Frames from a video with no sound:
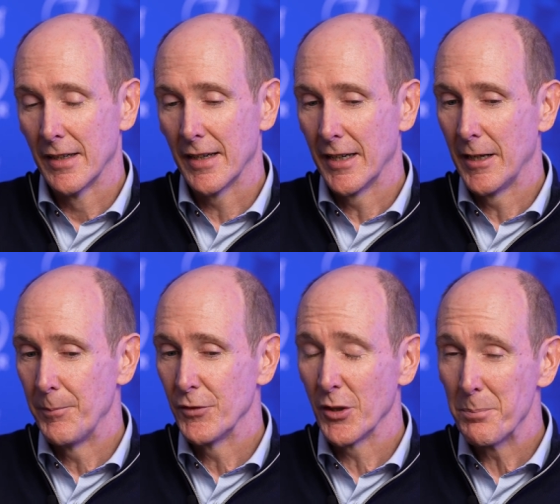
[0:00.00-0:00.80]

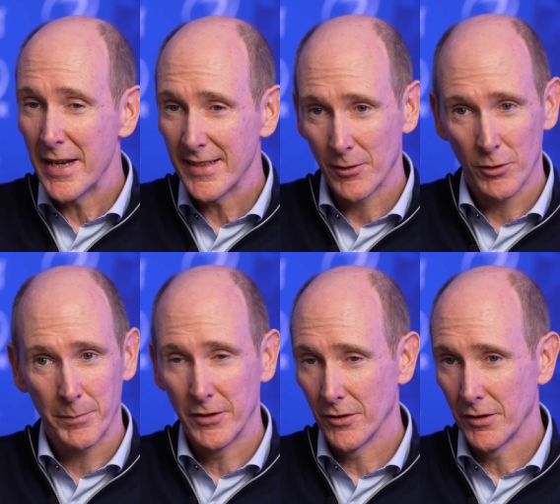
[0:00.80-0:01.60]
Um, there's amazing work
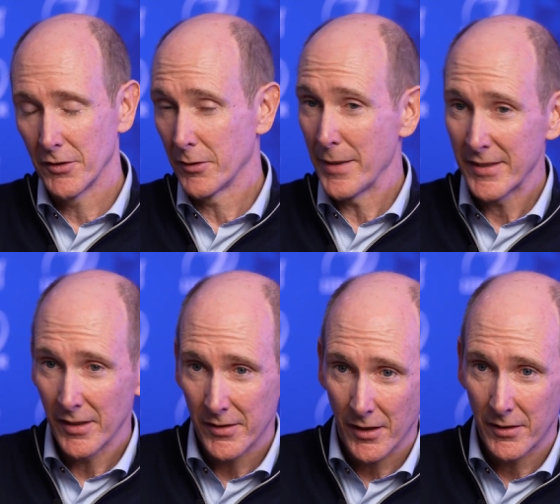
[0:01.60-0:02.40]
being done on the
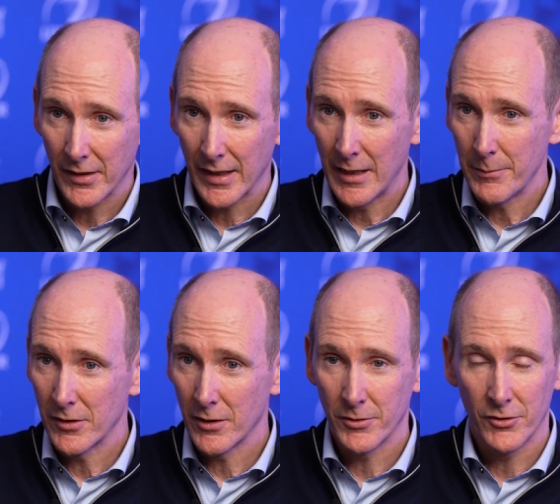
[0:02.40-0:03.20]
domestic side of the game in
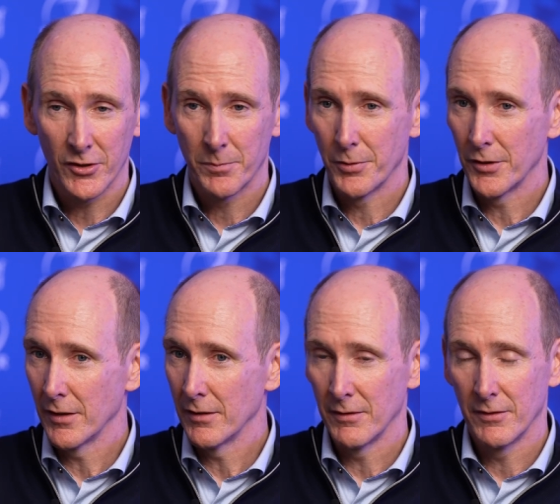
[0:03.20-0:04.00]
terms of just
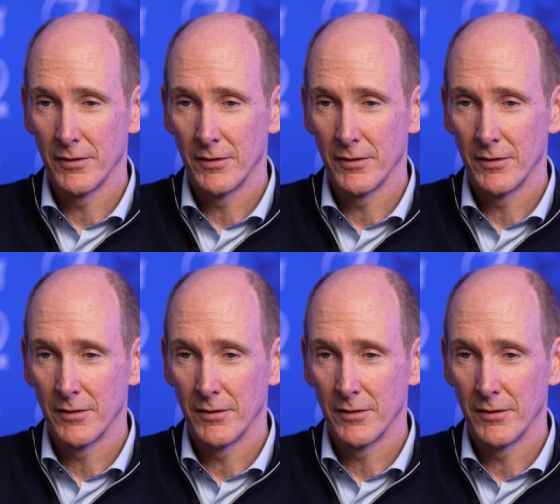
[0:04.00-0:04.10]
putting